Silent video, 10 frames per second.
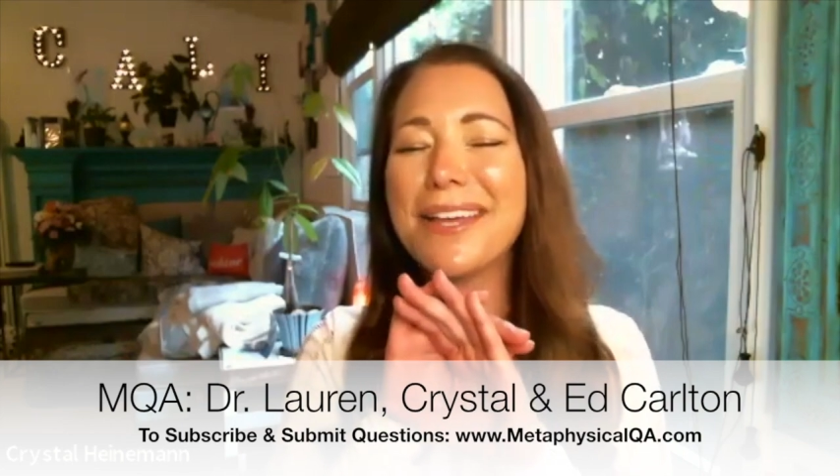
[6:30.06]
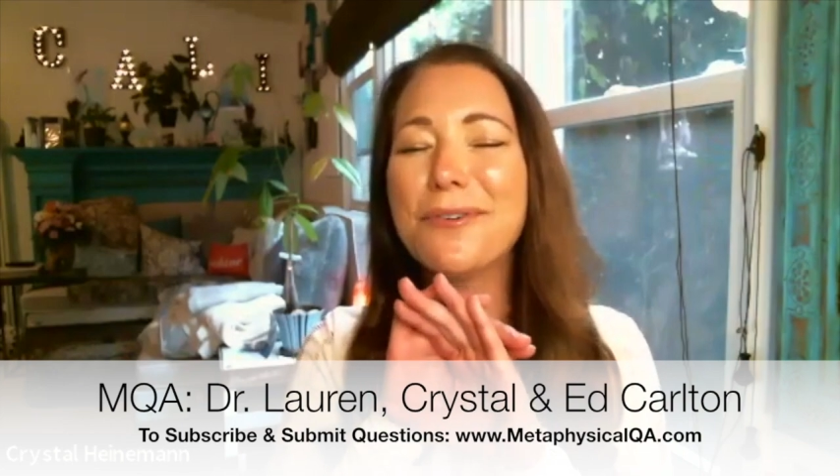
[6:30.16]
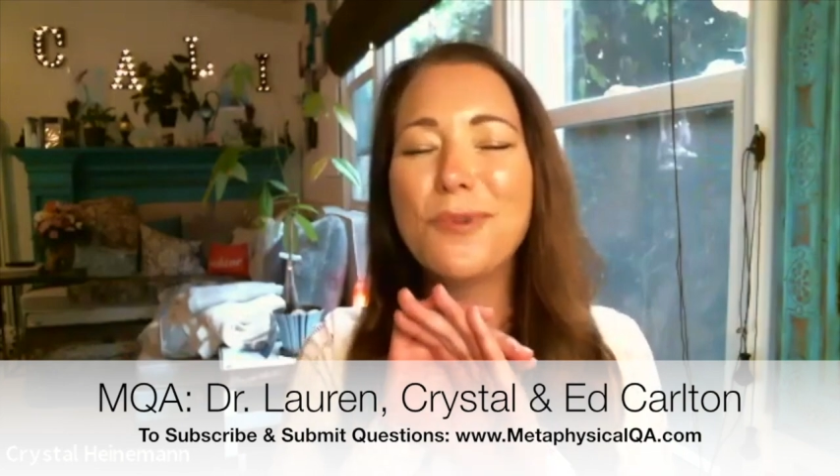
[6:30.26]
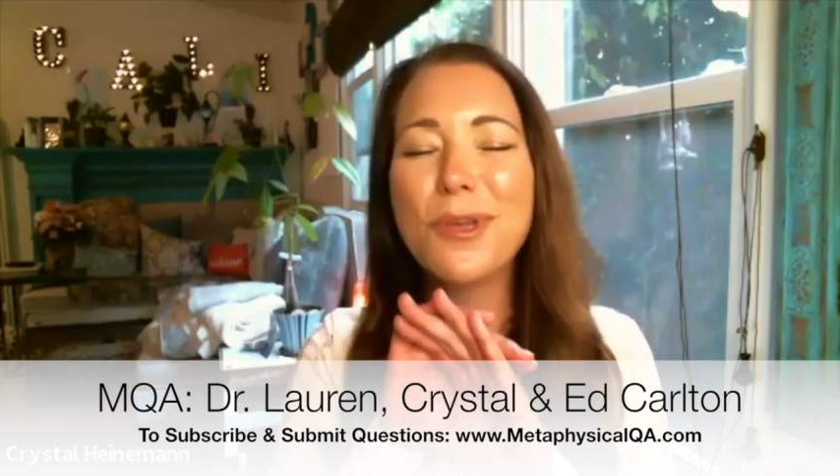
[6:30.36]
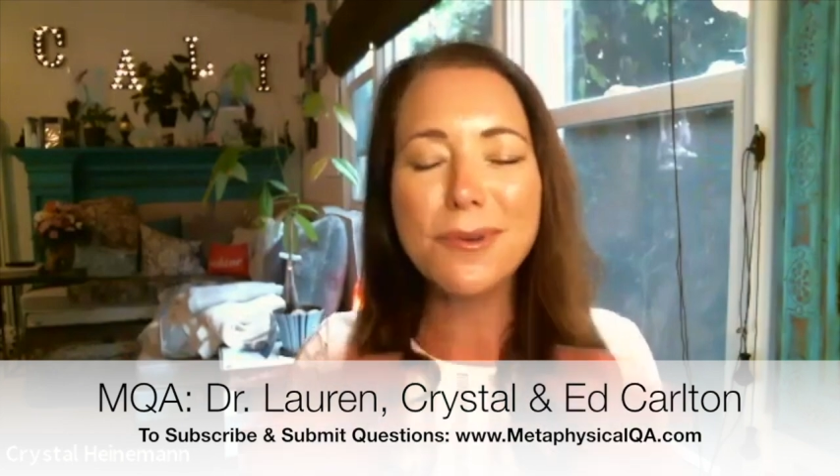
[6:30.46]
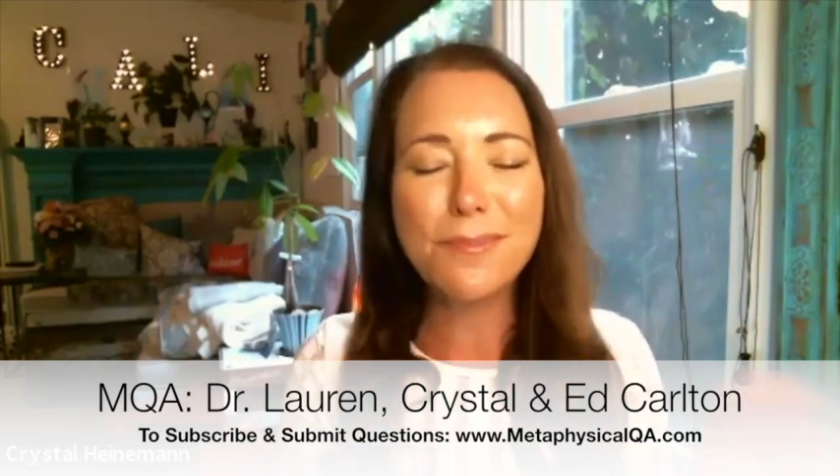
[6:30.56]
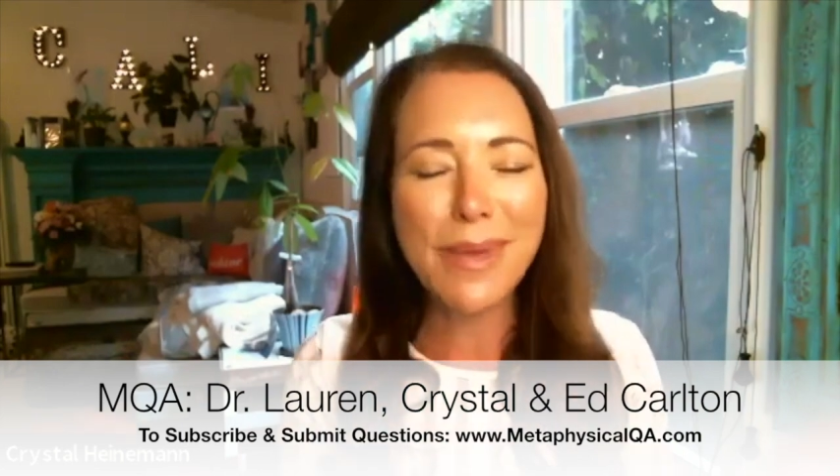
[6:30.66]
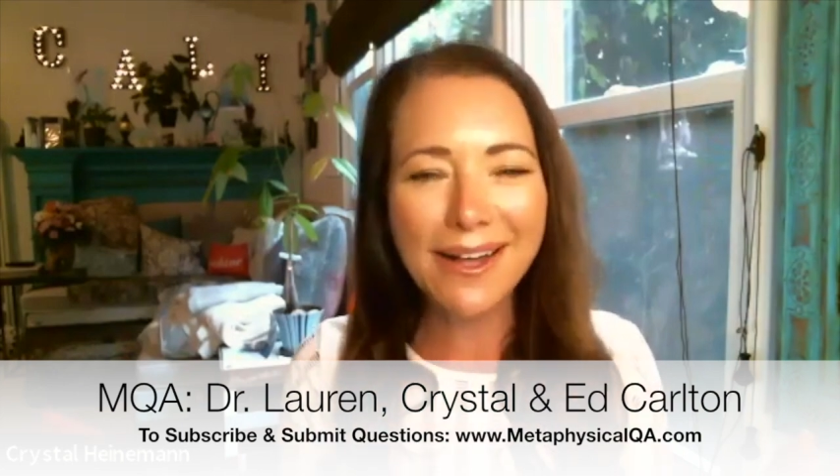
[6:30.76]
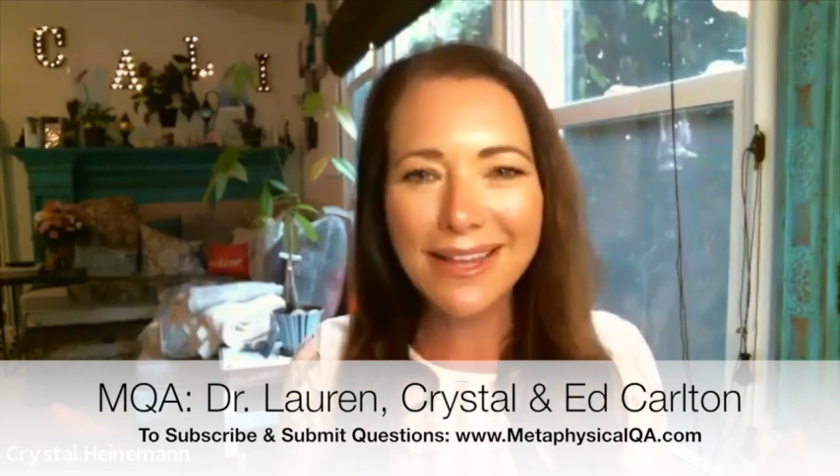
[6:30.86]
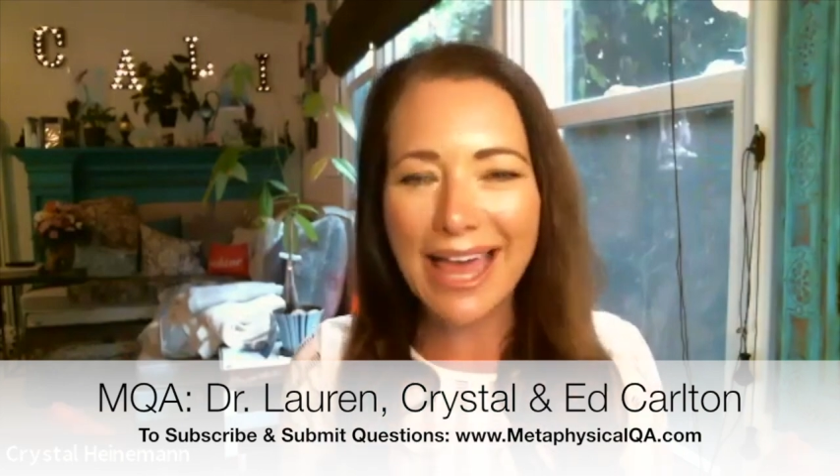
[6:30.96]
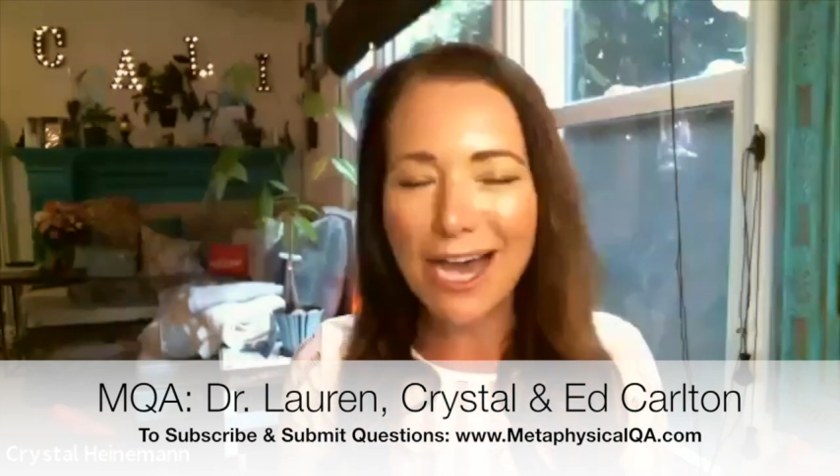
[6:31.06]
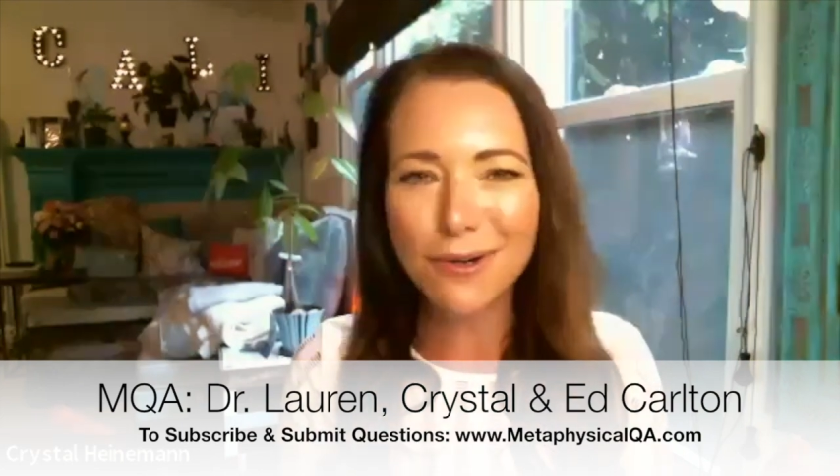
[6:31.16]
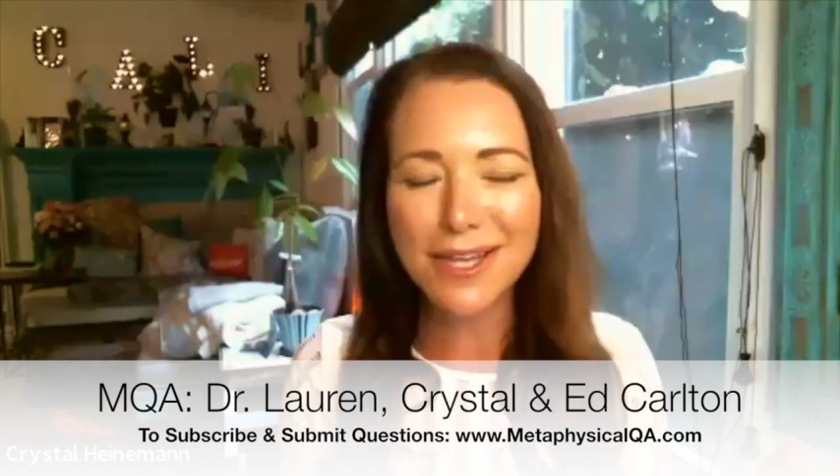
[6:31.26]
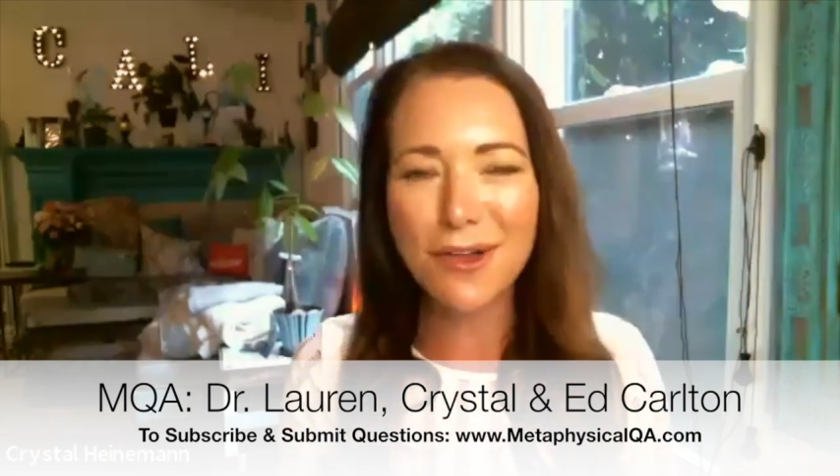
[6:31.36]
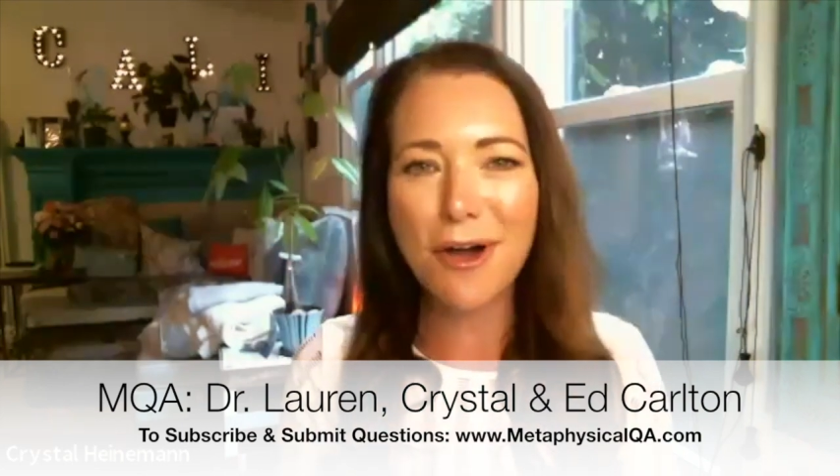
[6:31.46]
we would bail
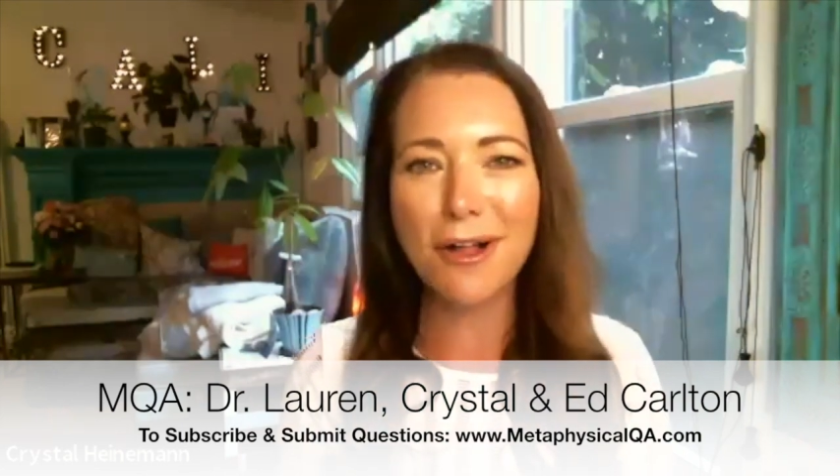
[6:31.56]
out on